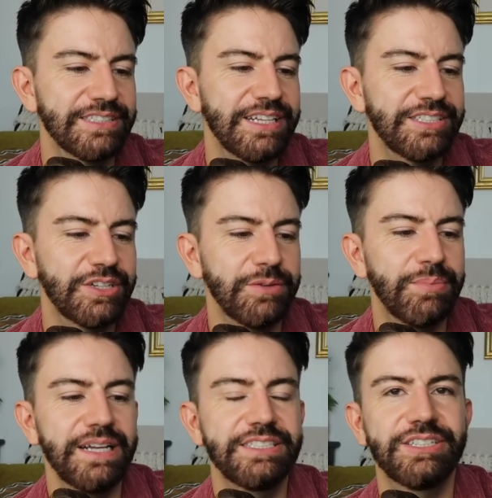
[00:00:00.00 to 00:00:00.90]
So that's a good
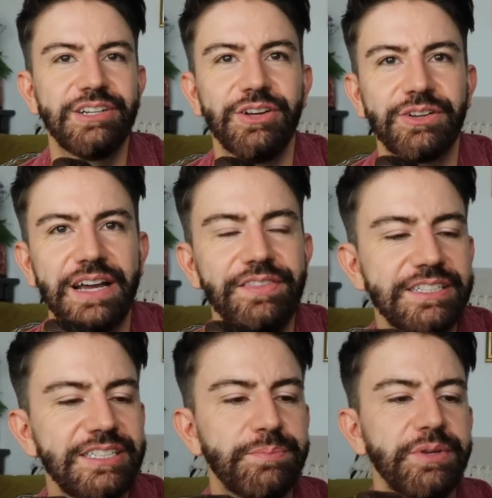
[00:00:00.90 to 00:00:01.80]
place to look. And
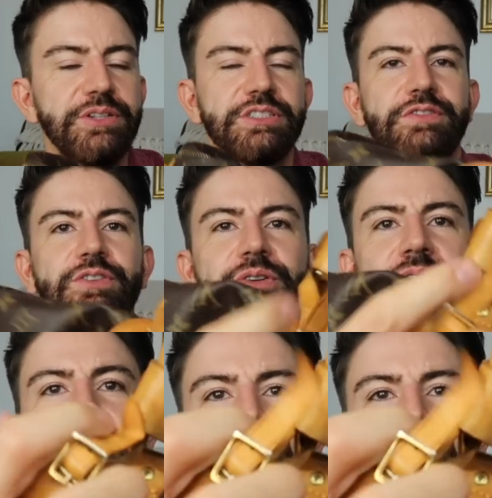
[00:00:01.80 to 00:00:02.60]
this is beautiful